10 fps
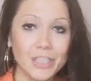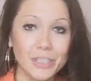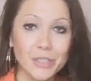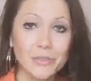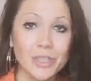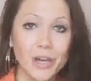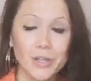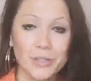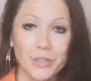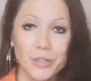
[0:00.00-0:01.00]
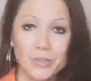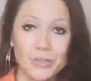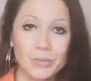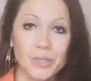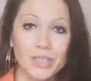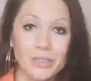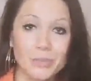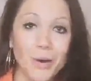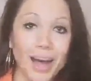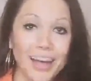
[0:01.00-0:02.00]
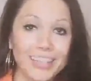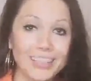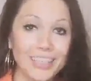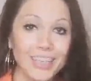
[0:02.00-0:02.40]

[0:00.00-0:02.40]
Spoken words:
news articles worldwide.